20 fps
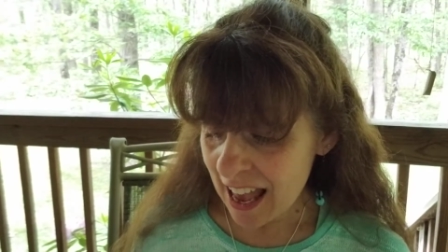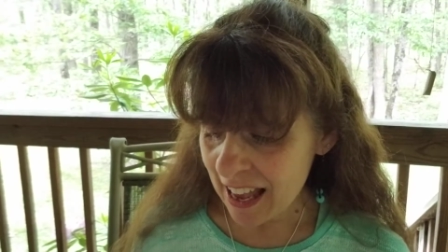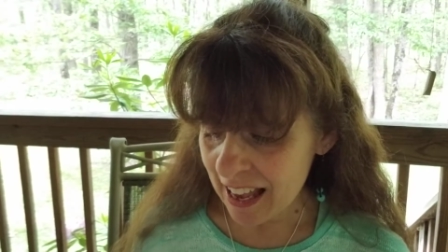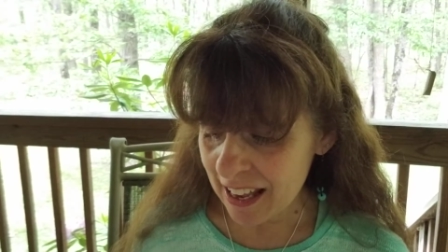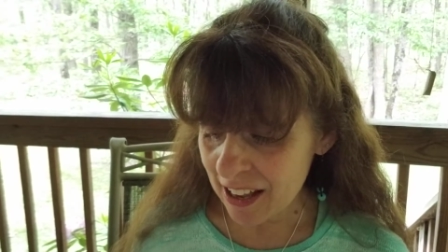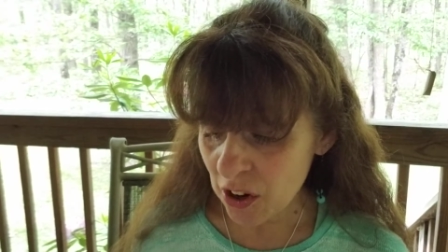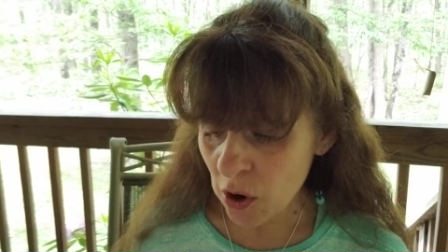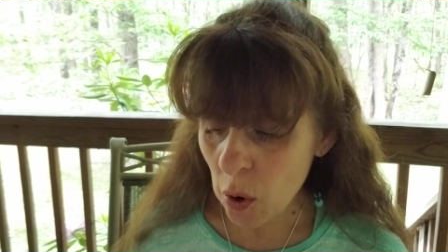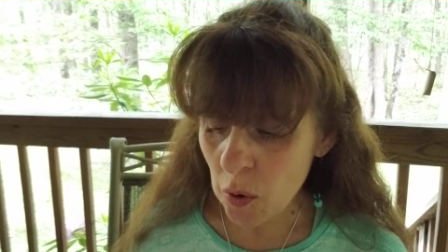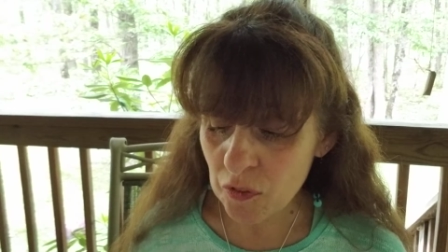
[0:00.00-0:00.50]

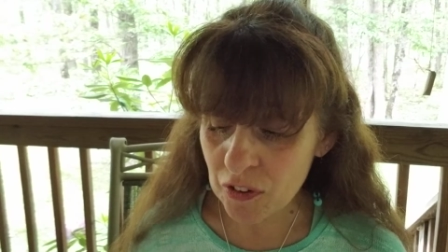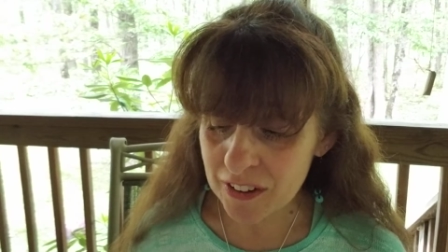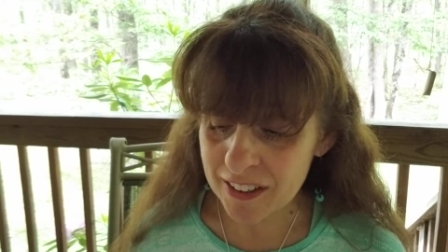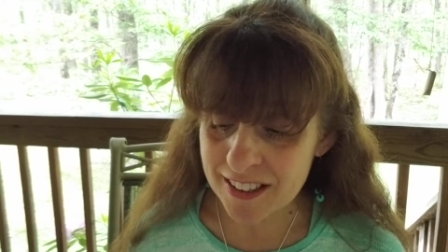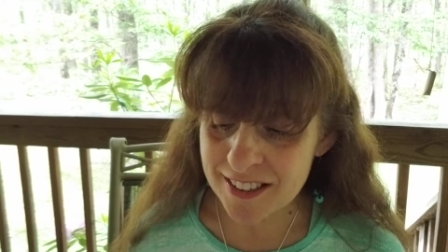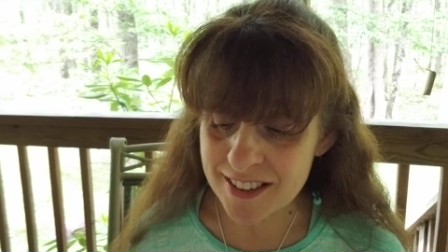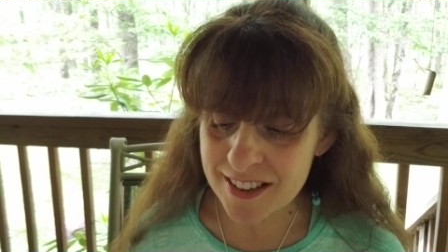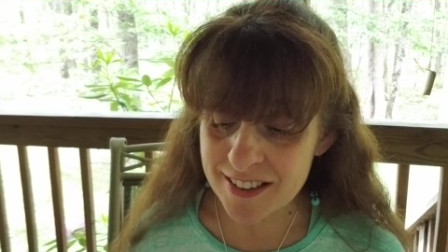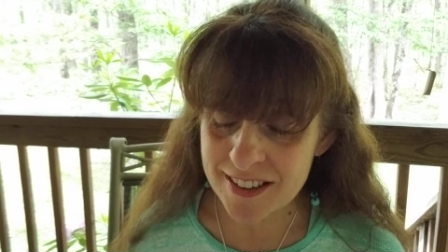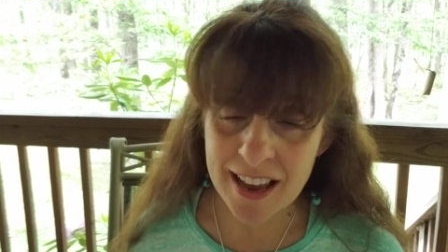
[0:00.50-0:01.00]
And
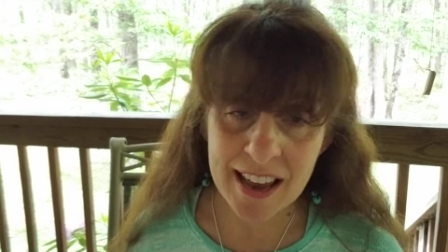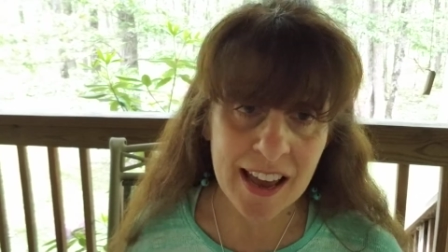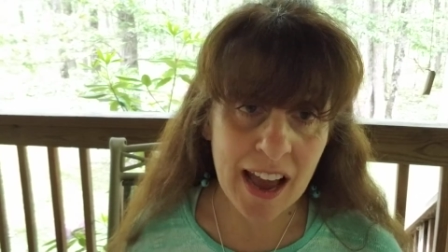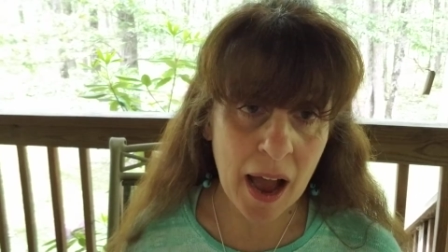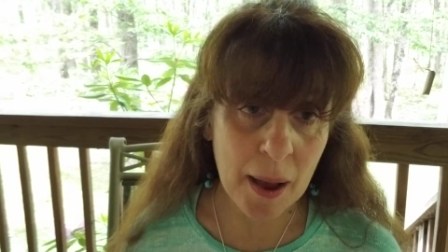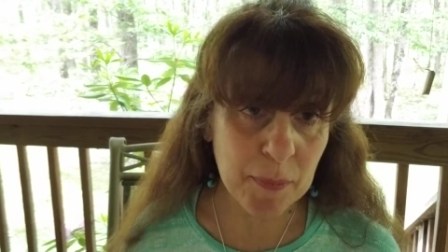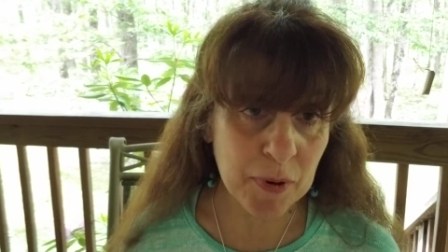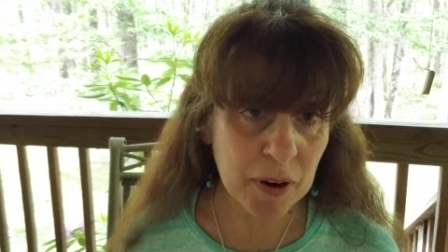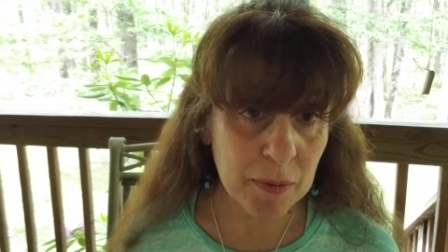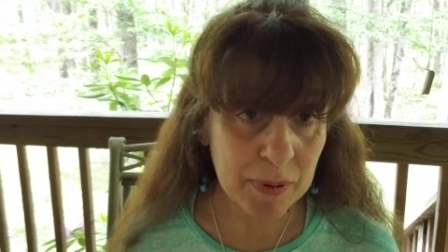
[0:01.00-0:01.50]
hopefully today
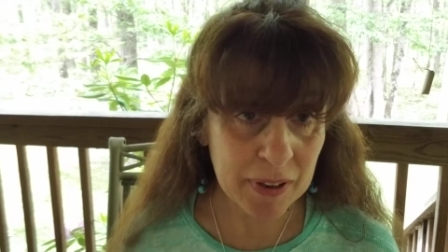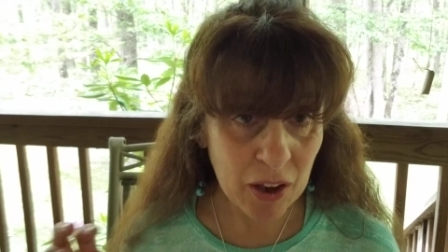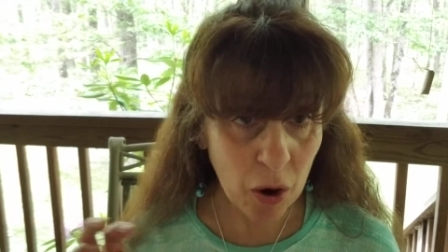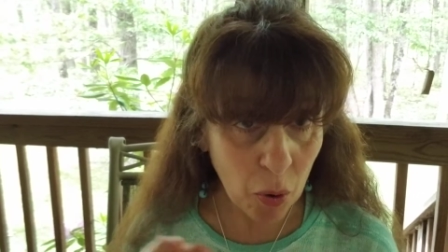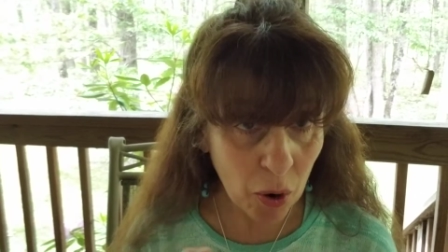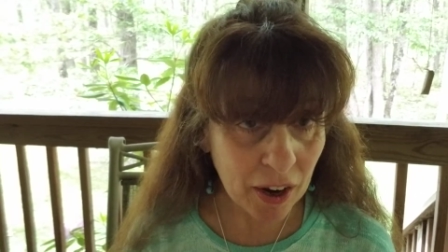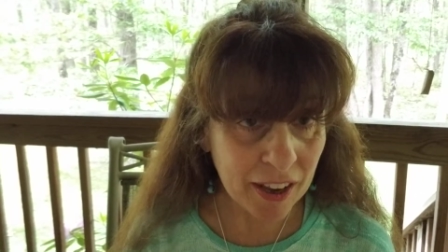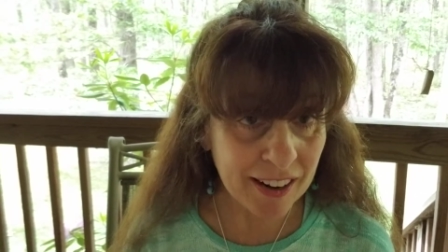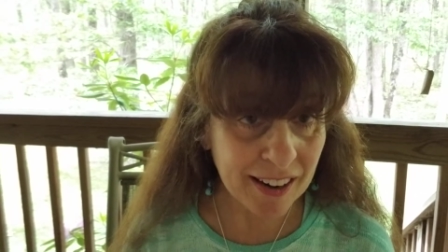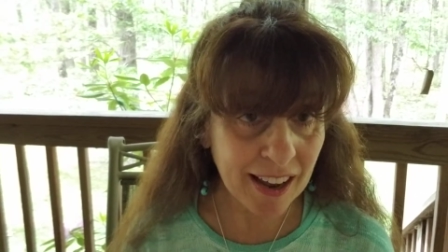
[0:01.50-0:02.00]
I'm going to be
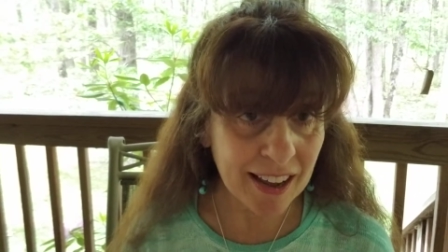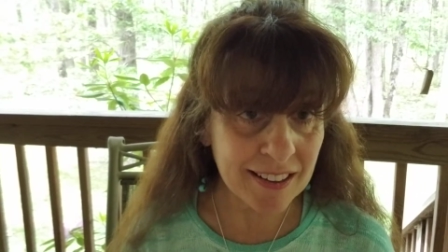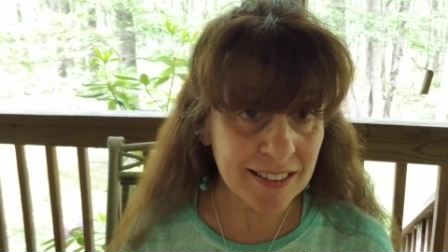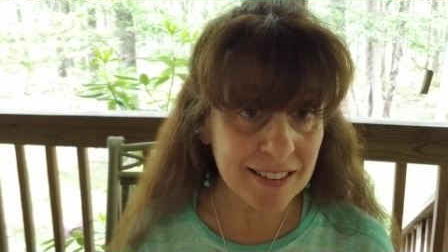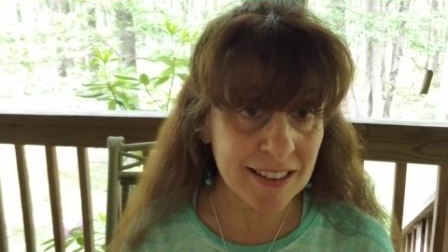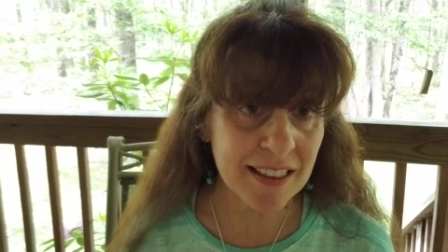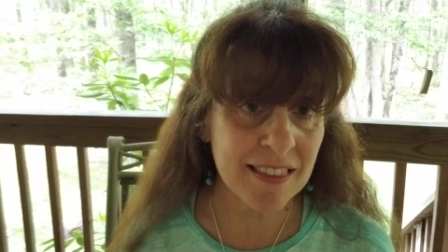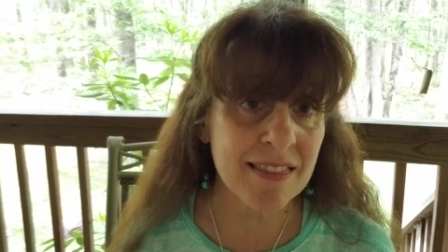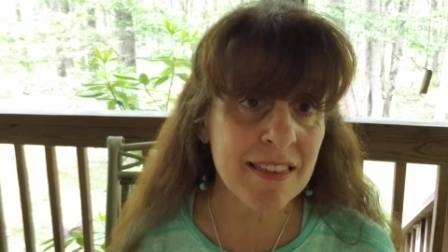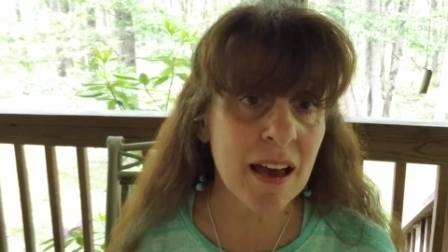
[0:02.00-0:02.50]

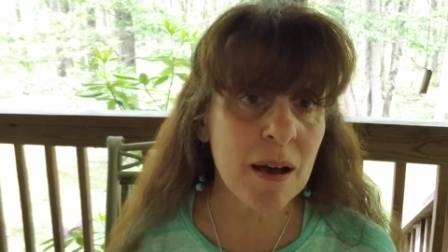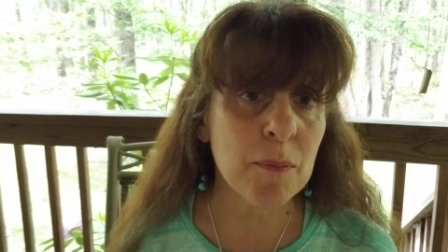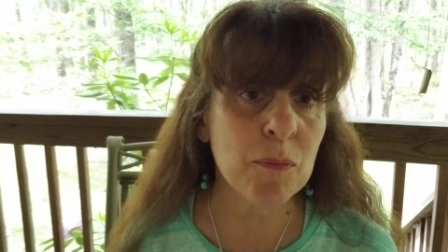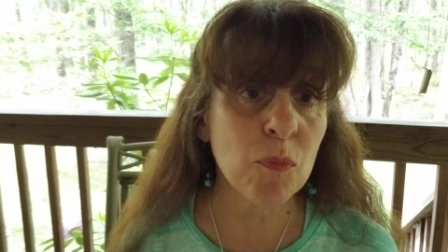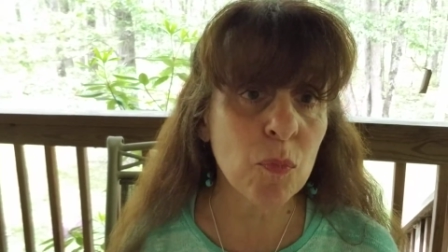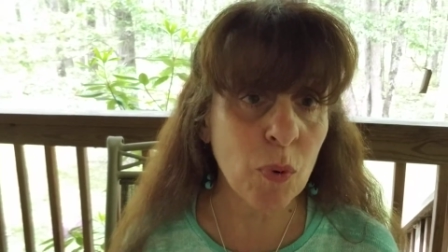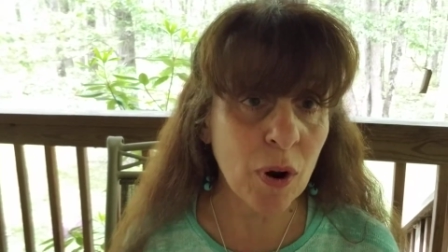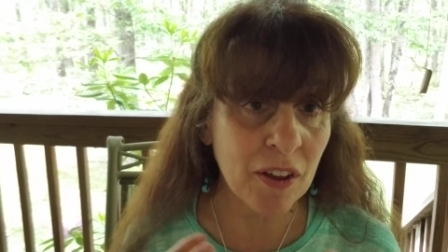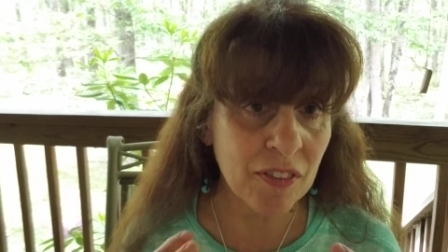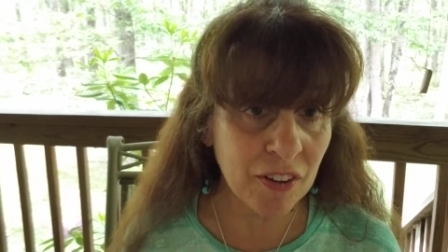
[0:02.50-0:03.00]
organizing
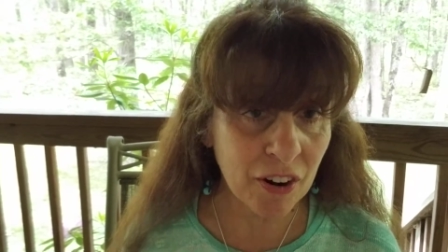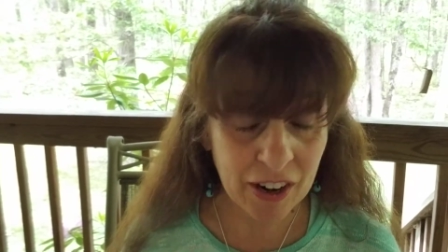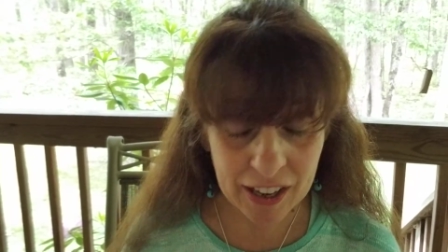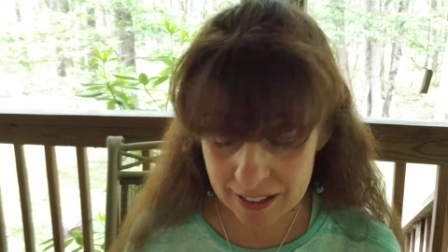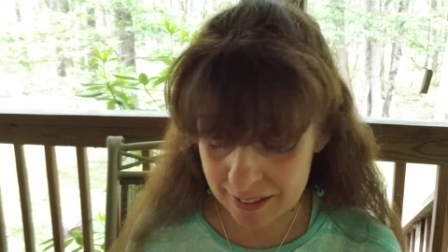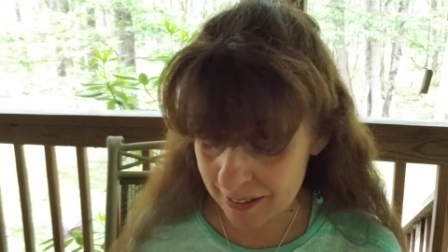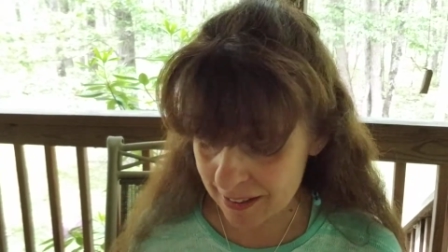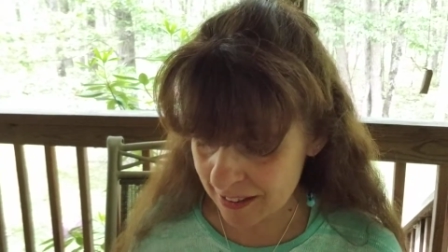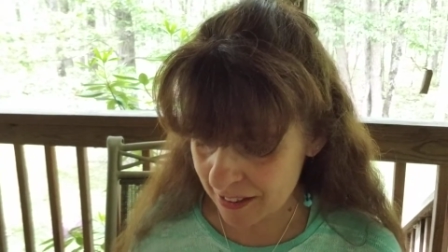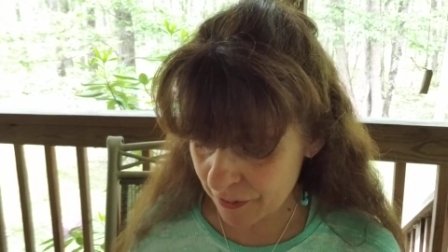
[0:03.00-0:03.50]
them where they're
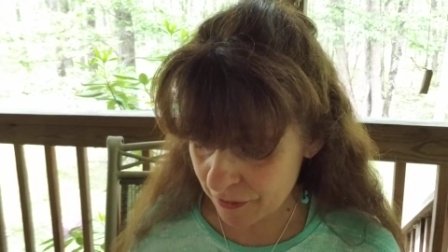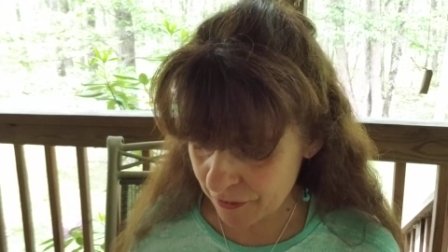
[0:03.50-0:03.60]
easy to